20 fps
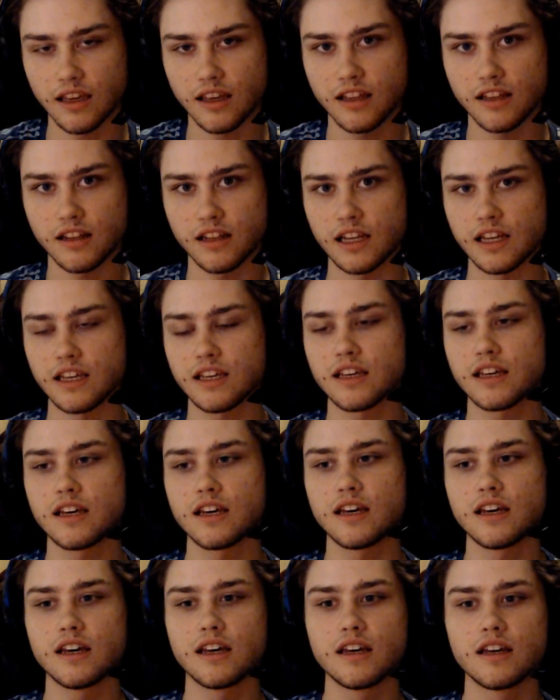Like,
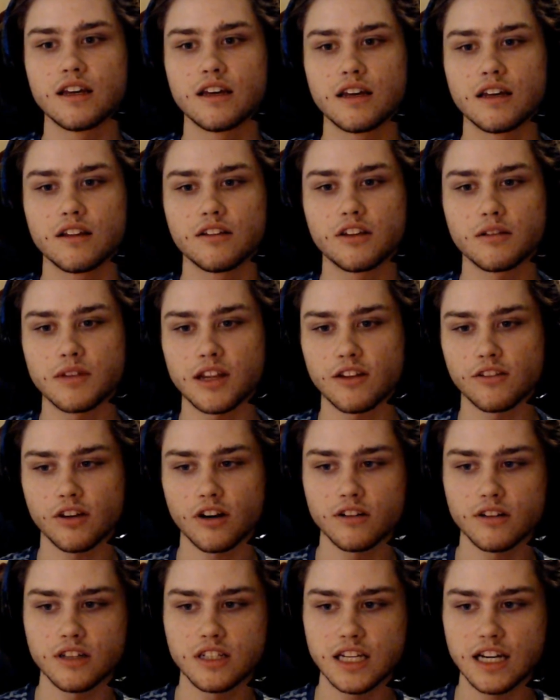sometimes it's hard to tell